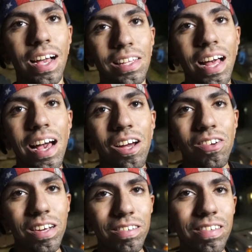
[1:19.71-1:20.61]
I got the
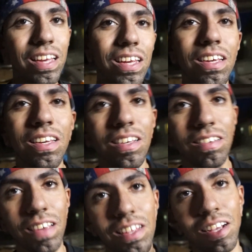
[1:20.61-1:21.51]
IRS sitting
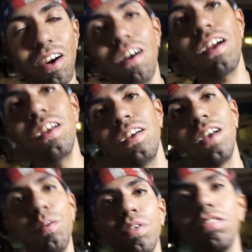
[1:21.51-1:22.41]
inside the car.
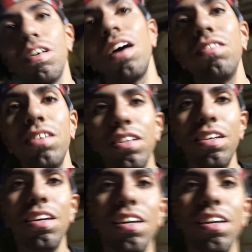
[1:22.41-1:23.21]
I'm exhausted.